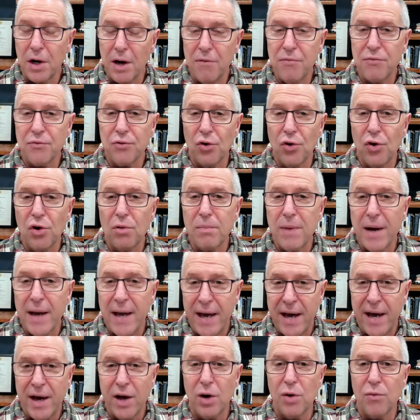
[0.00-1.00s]
thrown my
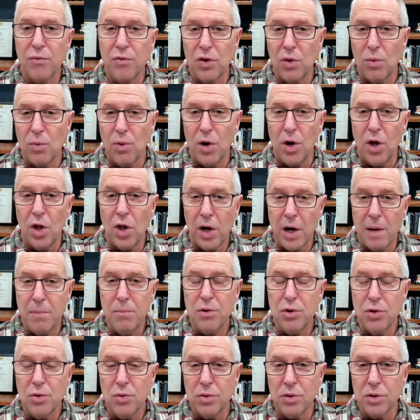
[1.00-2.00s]
hat over the wall, and I'm
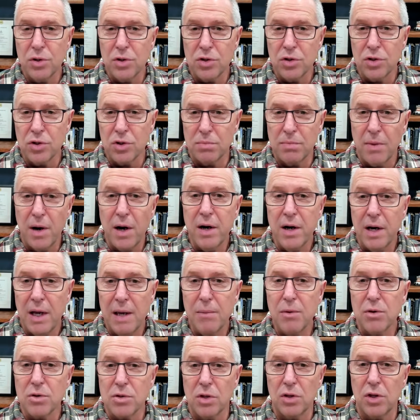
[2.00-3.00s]
doing this because my
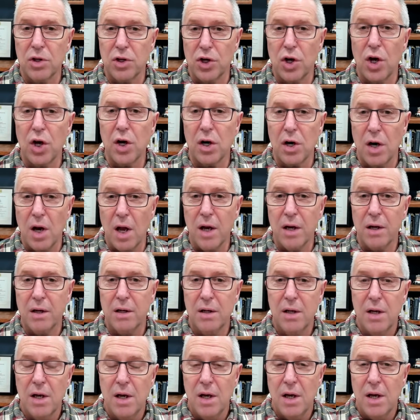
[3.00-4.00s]
name is on the dotted line.
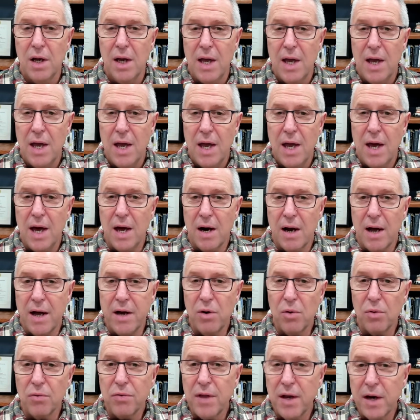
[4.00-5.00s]
And I
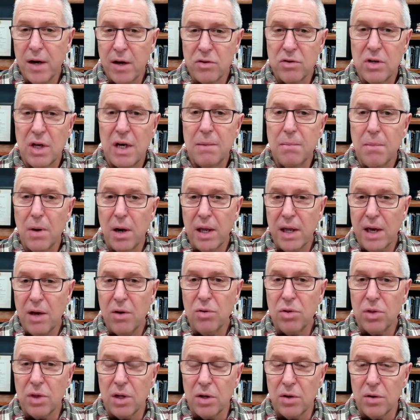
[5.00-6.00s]
don't think there's anybody
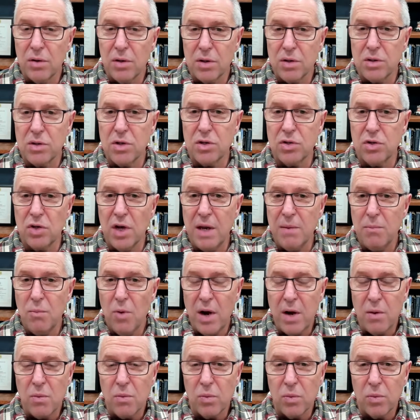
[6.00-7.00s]
out there that's the same
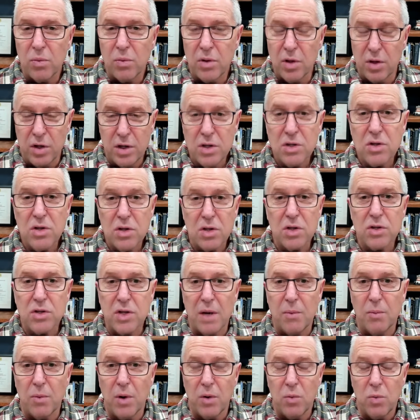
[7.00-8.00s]
way, that isn't the
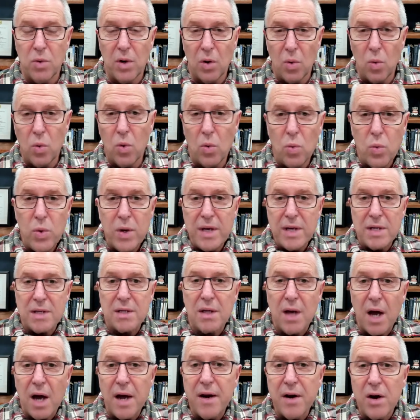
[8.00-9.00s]
same way. When we
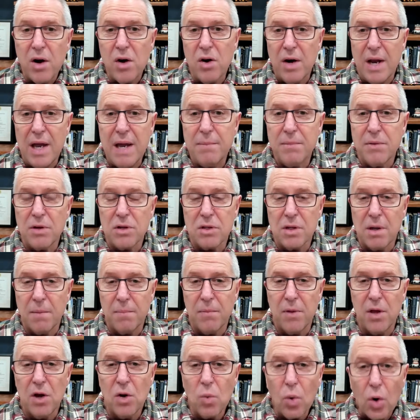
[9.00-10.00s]
sign our name to
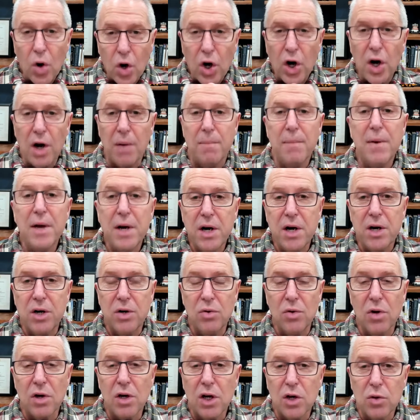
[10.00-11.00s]
something, we're committed to
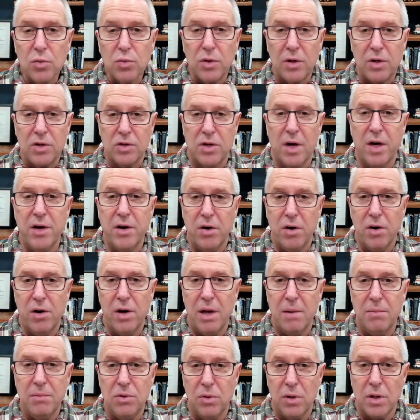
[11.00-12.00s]
it because we signed our
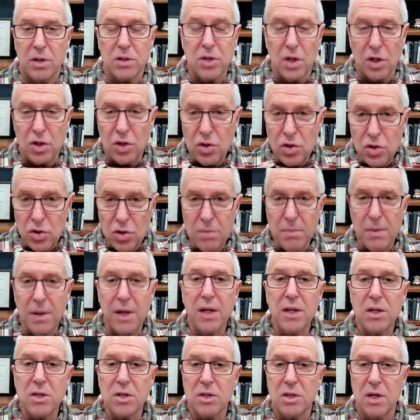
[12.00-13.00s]
name to it. It's a human
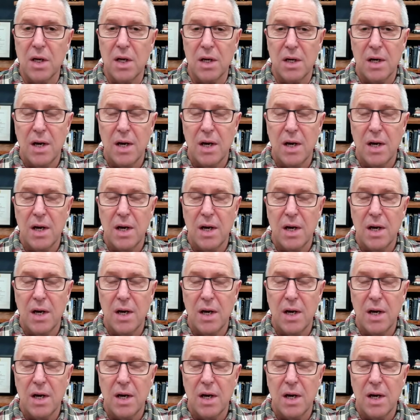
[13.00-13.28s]
instinct.